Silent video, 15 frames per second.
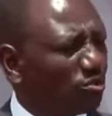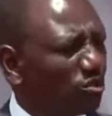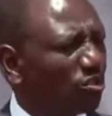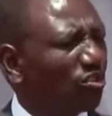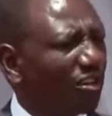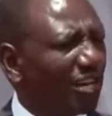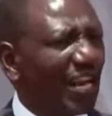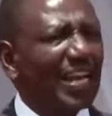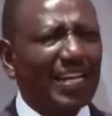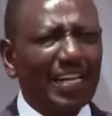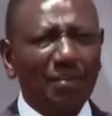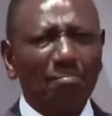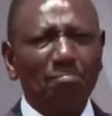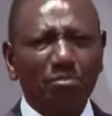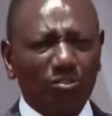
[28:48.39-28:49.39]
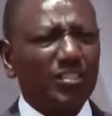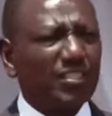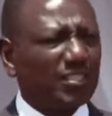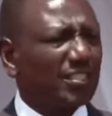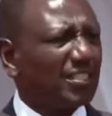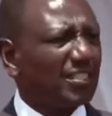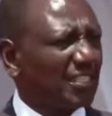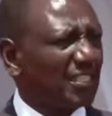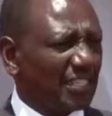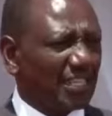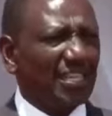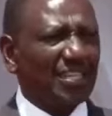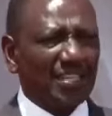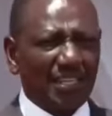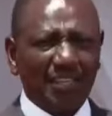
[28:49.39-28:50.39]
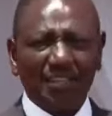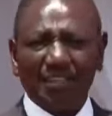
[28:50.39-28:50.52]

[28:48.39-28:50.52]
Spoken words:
your learning processes in Kenya,